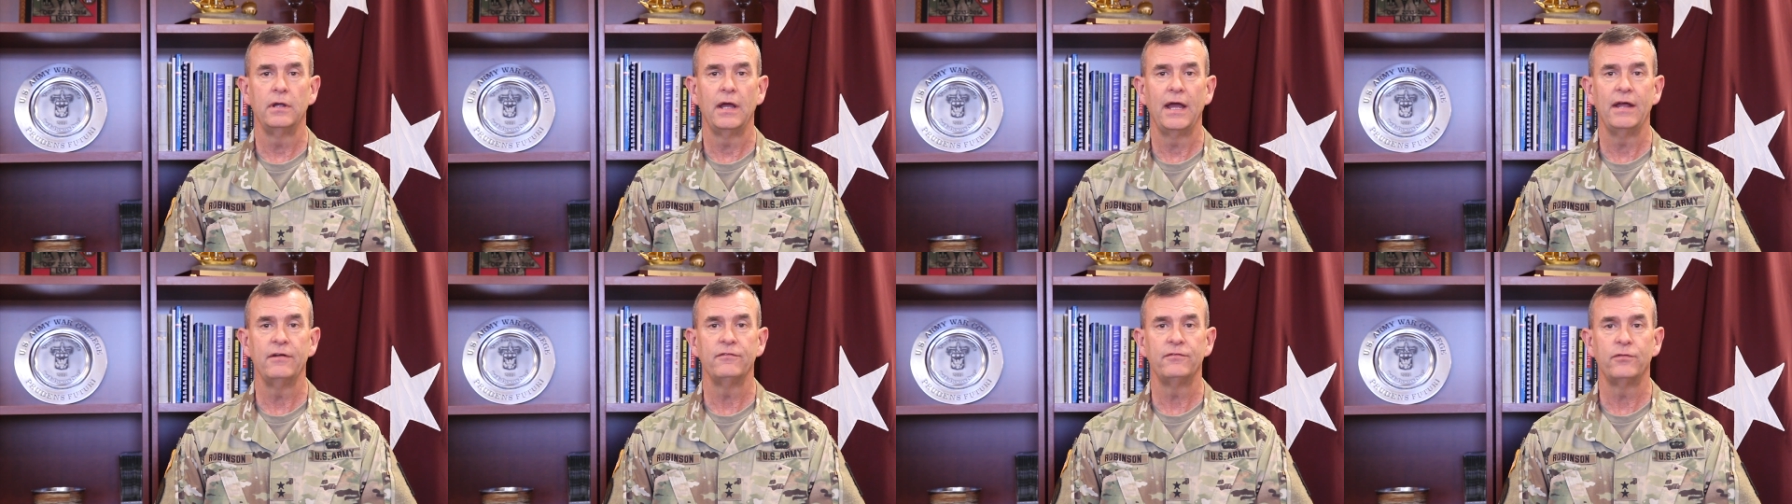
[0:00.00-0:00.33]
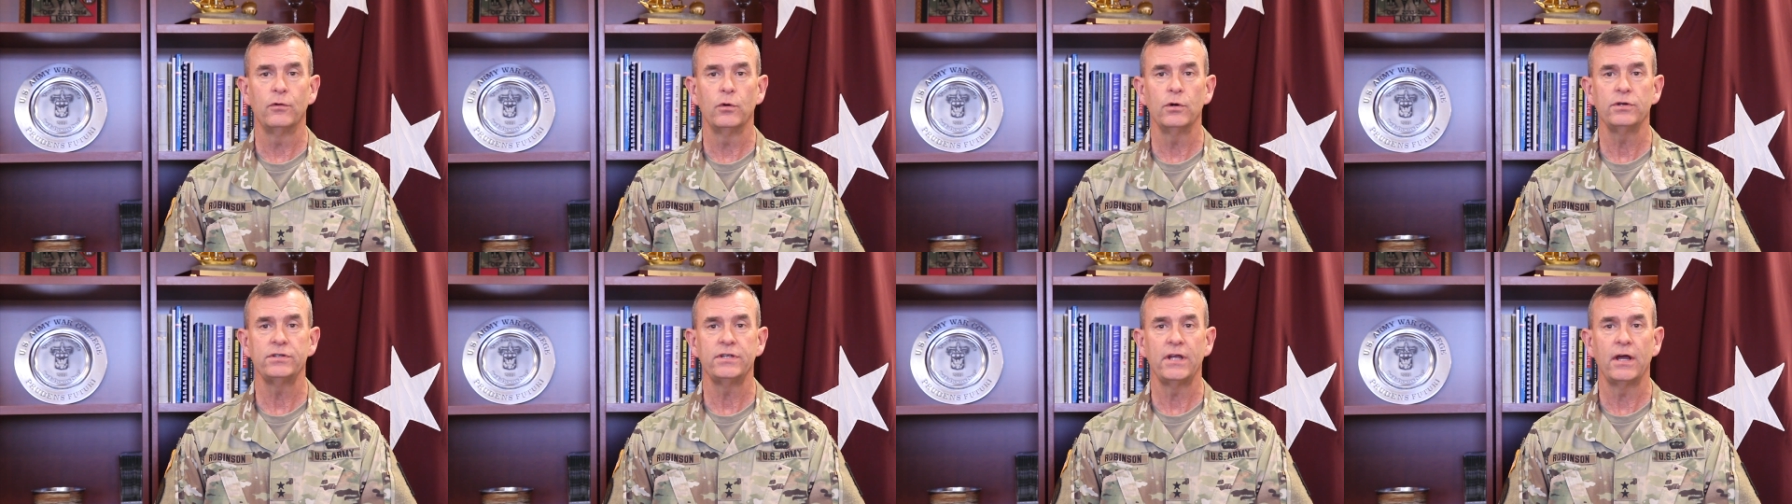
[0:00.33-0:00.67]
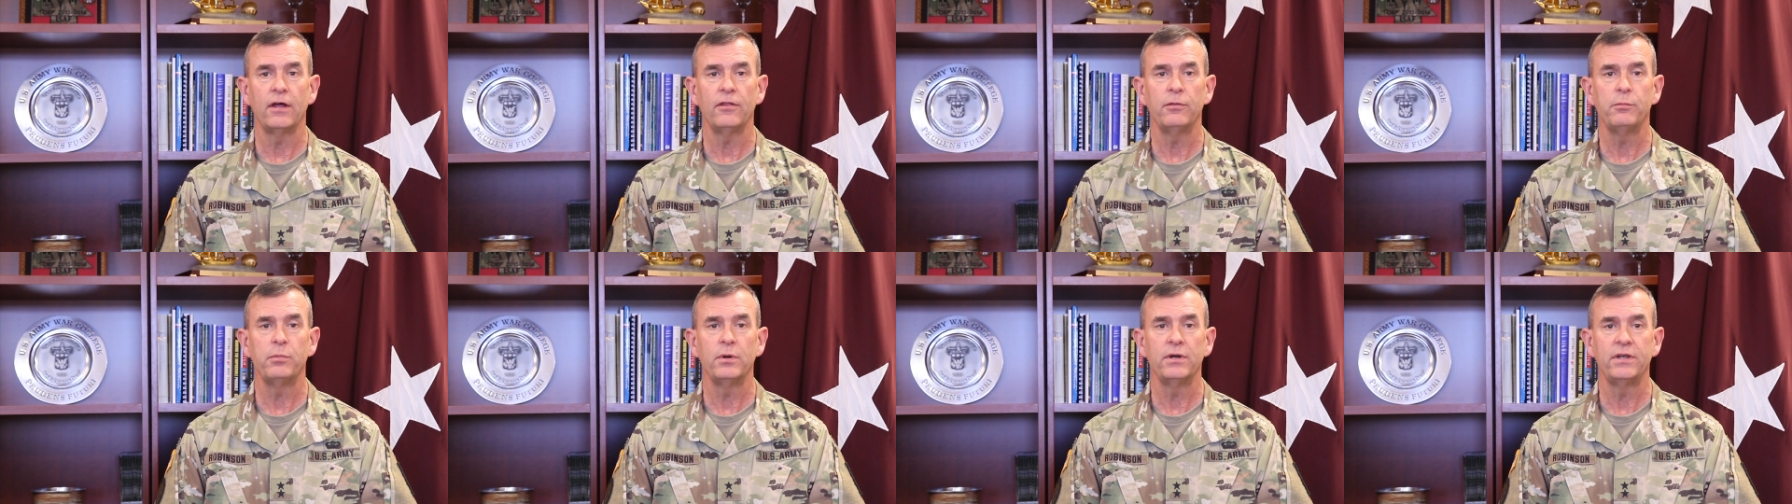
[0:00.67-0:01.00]
and force
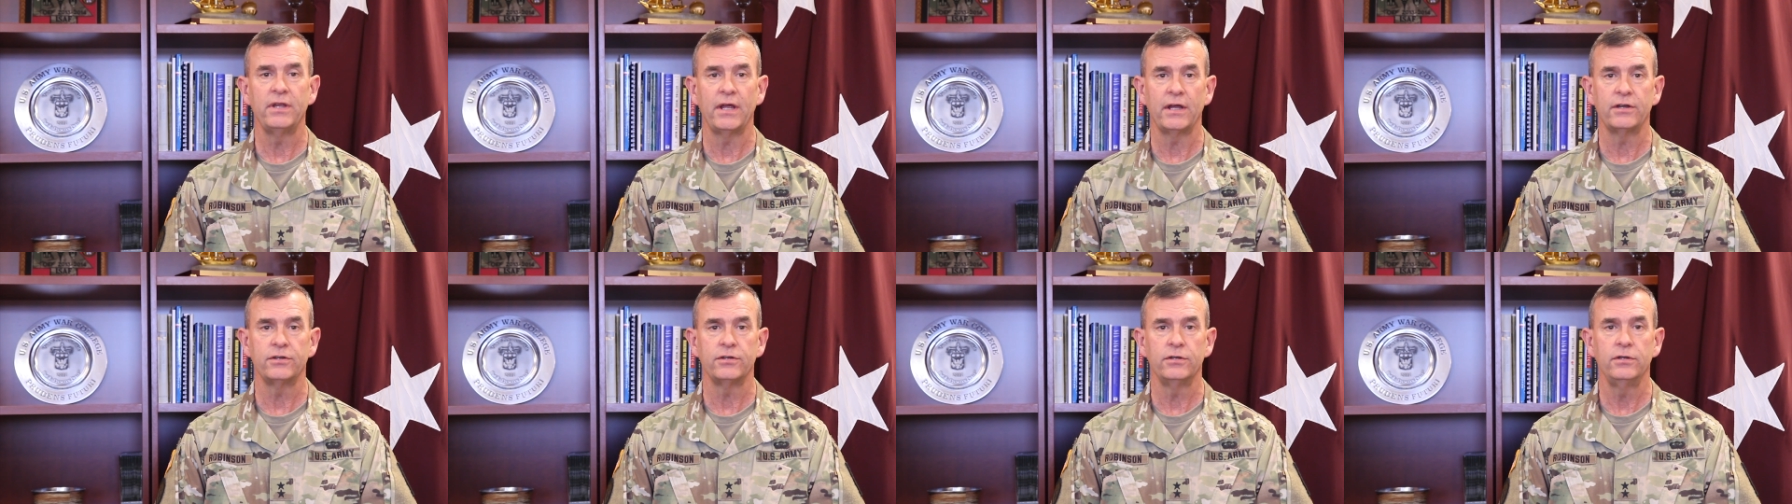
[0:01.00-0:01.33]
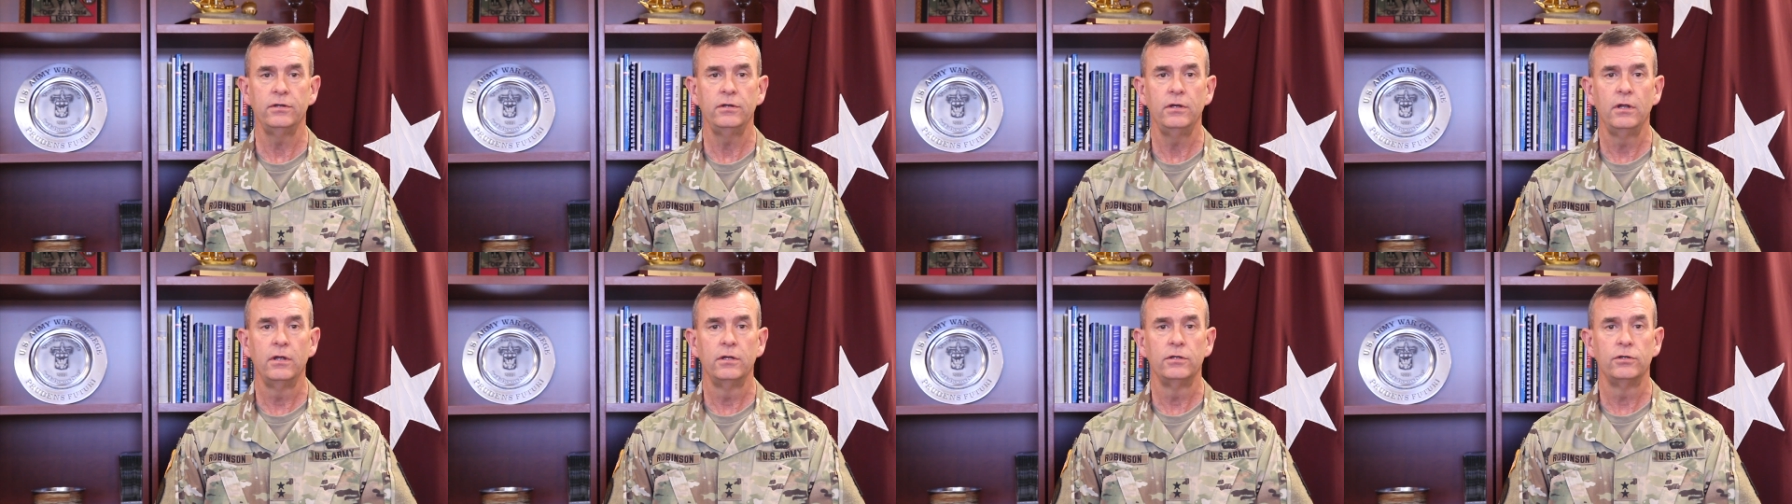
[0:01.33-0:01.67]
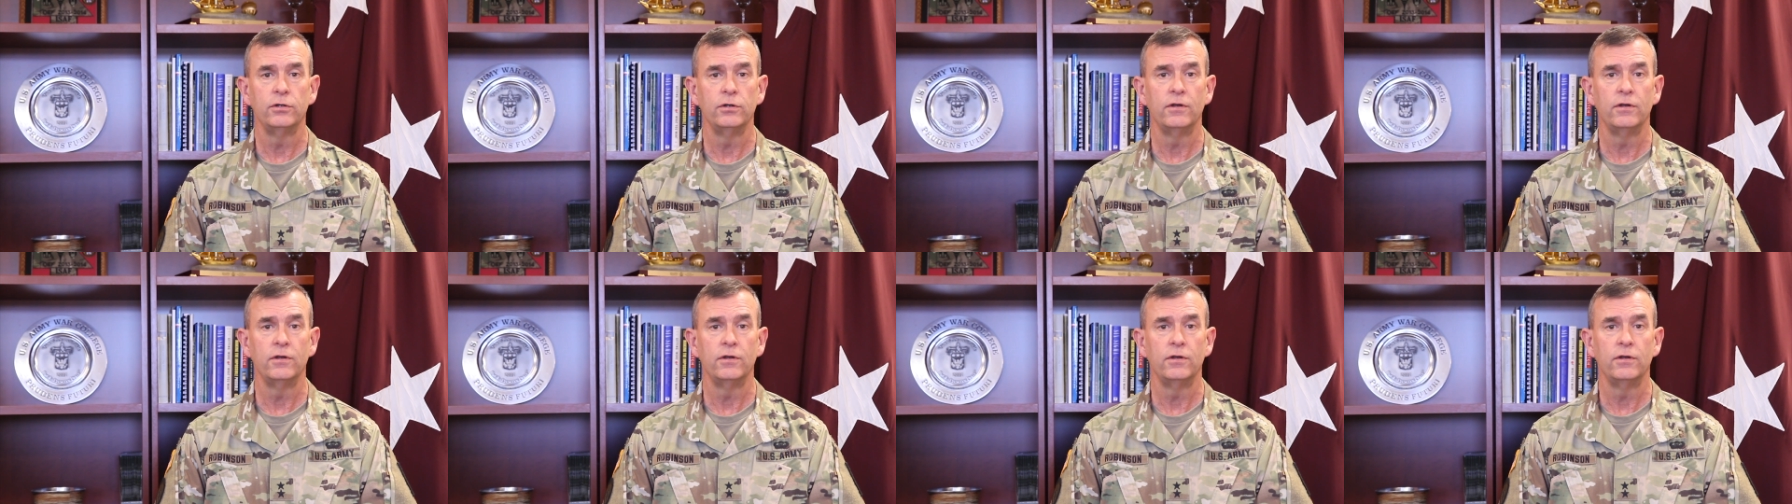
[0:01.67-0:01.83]
health protection to